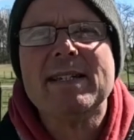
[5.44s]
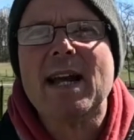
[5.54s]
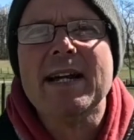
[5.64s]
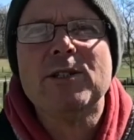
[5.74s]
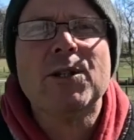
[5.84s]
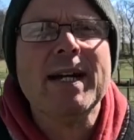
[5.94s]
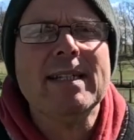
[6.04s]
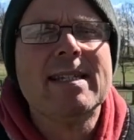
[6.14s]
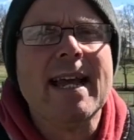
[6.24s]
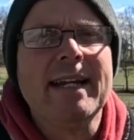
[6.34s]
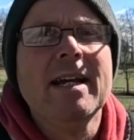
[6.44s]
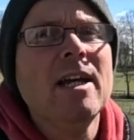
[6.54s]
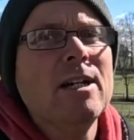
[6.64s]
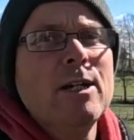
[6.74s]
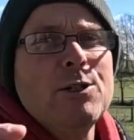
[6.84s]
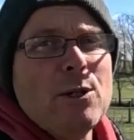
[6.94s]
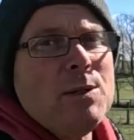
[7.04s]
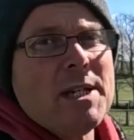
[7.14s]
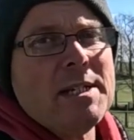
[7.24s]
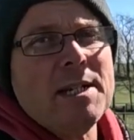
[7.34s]
Design Transcend
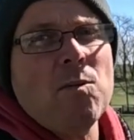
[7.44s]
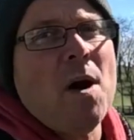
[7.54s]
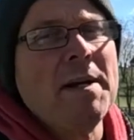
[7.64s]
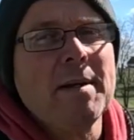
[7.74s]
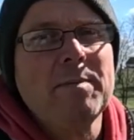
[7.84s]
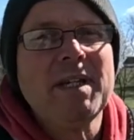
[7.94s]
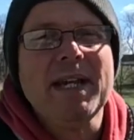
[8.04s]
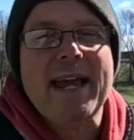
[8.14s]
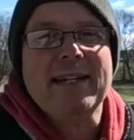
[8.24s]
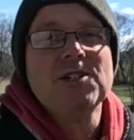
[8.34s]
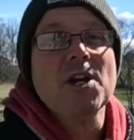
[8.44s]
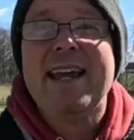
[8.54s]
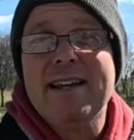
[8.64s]
261 BH.